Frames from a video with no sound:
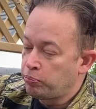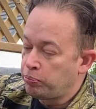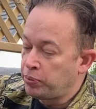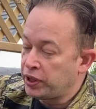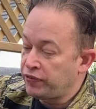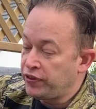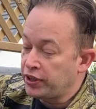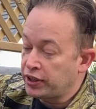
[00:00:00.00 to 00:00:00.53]

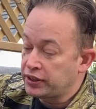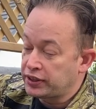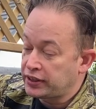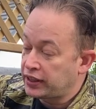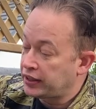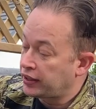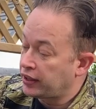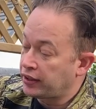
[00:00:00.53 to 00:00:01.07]
But if you
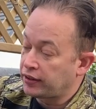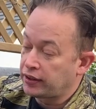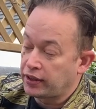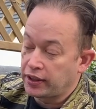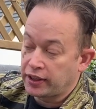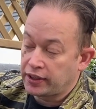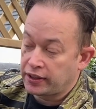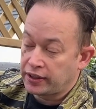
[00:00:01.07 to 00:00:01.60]
consider that,
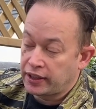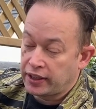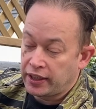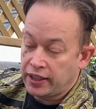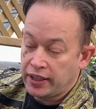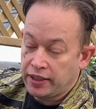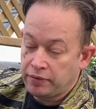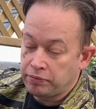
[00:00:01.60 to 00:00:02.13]

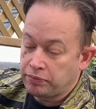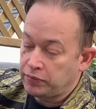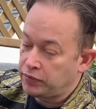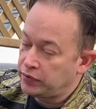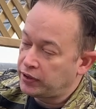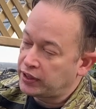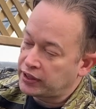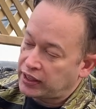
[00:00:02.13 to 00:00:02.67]

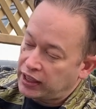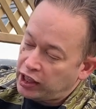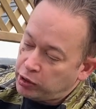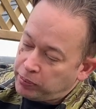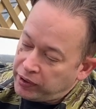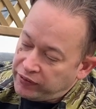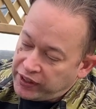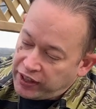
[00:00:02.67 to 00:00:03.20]
there's a little
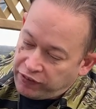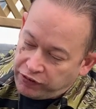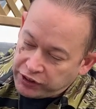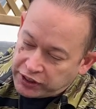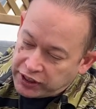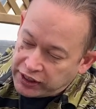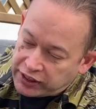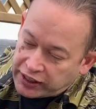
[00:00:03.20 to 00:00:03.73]
bit of a
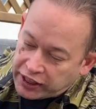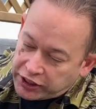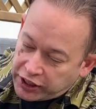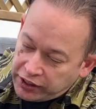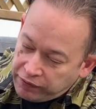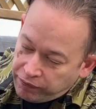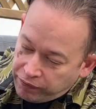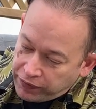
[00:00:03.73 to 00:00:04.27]
difference in the stitching
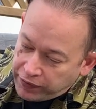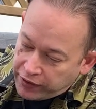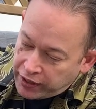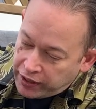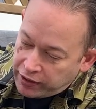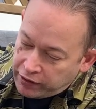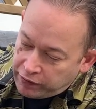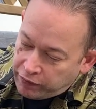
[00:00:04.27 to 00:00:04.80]

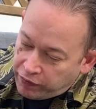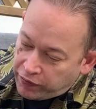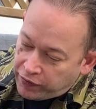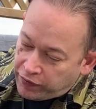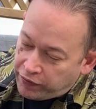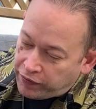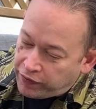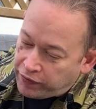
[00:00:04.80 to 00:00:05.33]

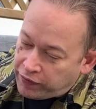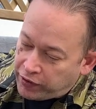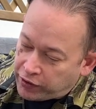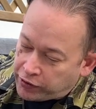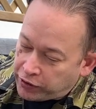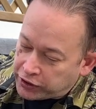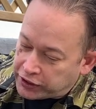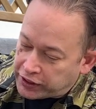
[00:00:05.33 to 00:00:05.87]

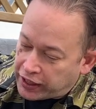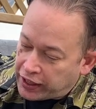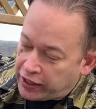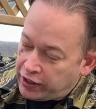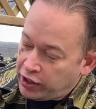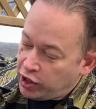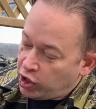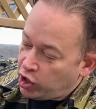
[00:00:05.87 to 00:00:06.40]
across there,
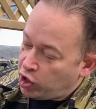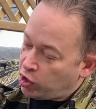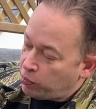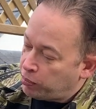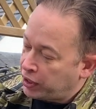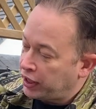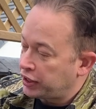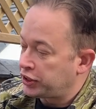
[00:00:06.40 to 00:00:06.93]

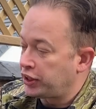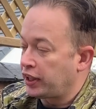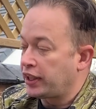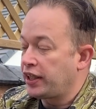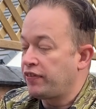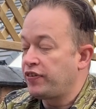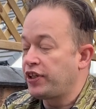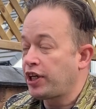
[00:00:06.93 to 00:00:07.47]
but actually,
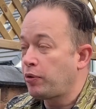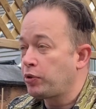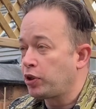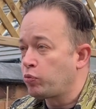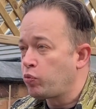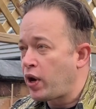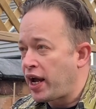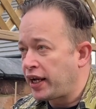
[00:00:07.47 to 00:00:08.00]
if you don't want
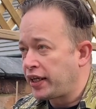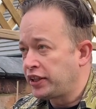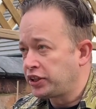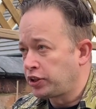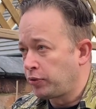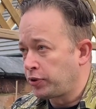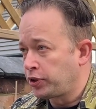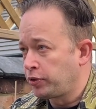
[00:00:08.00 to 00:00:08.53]
to wreck
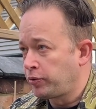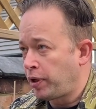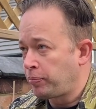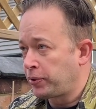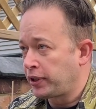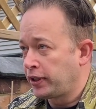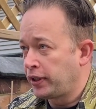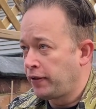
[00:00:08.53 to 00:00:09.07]
historical
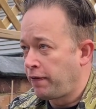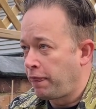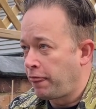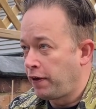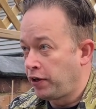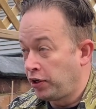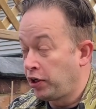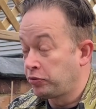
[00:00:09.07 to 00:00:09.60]
replica,
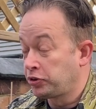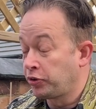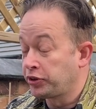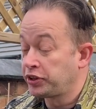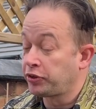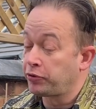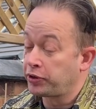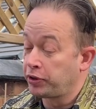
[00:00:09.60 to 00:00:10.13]

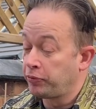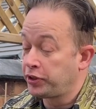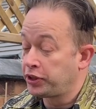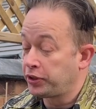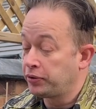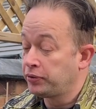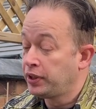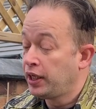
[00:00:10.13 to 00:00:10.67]
historical
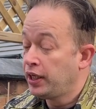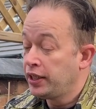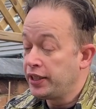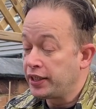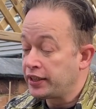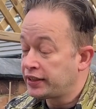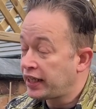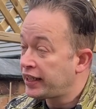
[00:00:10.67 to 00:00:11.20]
original, you
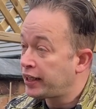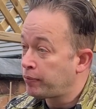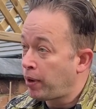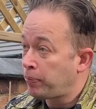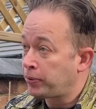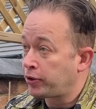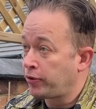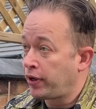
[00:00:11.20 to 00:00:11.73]
can take a
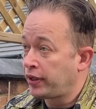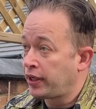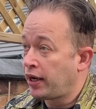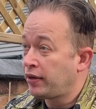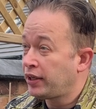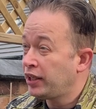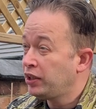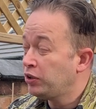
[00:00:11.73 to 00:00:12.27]
replica out now,
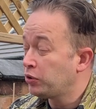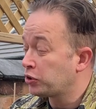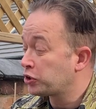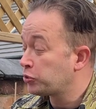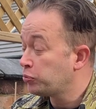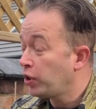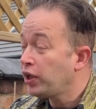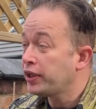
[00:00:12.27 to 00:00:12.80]
and it looks
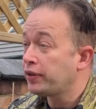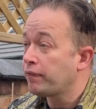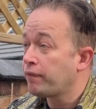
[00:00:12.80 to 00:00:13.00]
right.